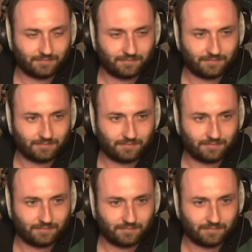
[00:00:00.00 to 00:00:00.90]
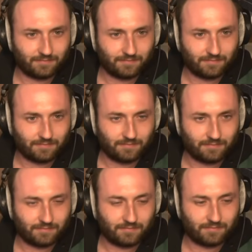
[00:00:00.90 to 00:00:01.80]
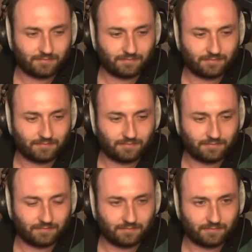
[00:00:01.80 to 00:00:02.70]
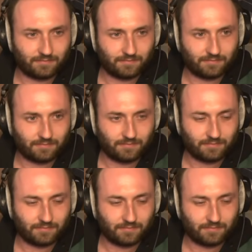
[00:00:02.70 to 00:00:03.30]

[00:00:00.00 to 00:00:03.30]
The person shown says nothing.